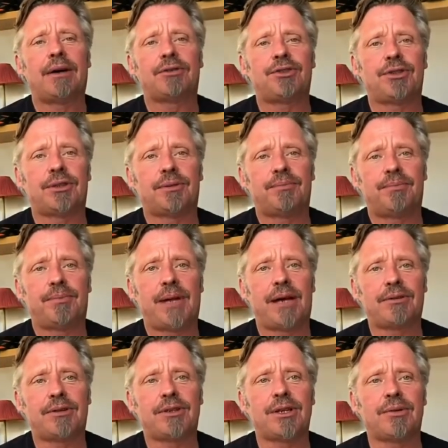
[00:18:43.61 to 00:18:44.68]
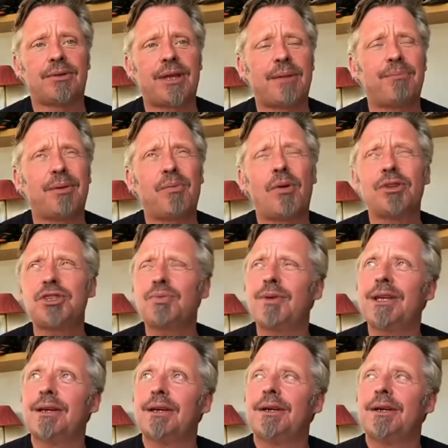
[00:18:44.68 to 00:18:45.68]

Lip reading: to deal with that. But once we